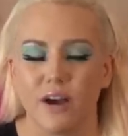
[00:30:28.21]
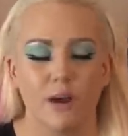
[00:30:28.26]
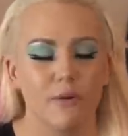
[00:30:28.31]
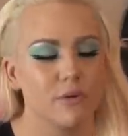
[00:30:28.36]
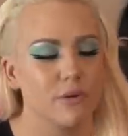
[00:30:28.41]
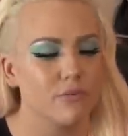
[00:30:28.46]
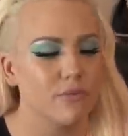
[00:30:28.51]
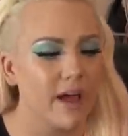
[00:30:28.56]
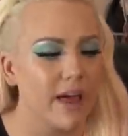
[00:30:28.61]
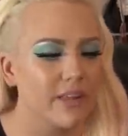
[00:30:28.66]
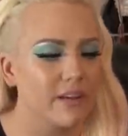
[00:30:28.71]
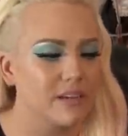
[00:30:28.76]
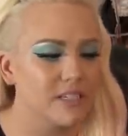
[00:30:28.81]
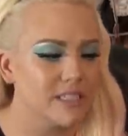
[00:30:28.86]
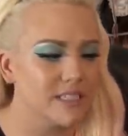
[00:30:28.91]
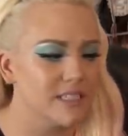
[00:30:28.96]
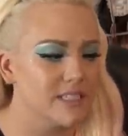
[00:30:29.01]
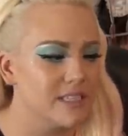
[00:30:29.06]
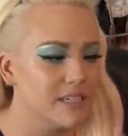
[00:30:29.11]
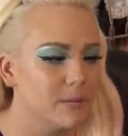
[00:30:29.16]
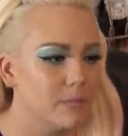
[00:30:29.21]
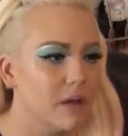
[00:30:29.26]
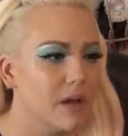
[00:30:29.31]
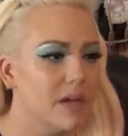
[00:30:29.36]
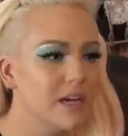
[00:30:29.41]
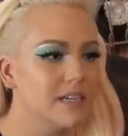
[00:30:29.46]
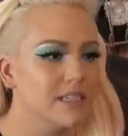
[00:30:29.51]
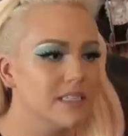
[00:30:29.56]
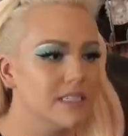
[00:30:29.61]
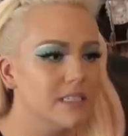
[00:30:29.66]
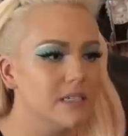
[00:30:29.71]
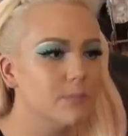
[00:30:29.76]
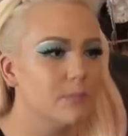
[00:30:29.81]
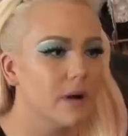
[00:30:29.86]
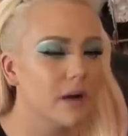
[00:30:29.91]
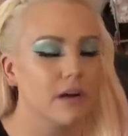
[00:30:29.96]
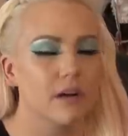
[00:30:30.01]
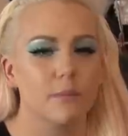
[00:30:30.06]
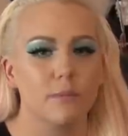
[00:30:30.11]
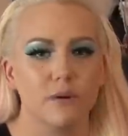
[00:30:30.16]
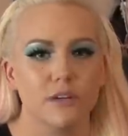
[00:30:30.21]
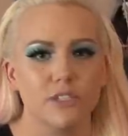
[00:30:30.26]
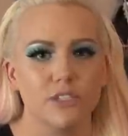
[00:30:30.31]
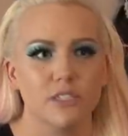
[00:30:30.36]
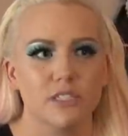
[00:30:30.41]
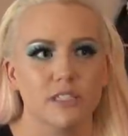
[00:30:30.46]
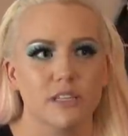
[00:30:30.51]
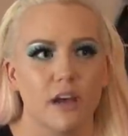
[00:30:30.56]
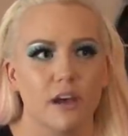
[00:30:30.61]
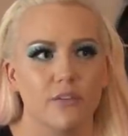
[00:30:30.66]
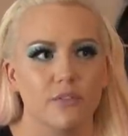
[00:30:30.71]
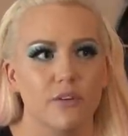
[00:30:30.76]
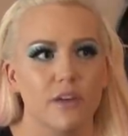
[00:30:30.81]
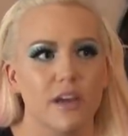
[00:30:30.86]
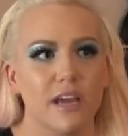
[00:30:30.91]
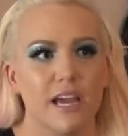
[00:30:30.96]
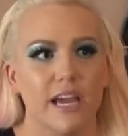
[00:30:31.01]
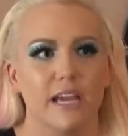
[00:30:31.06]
I would rather see them debunk a bunch of stuff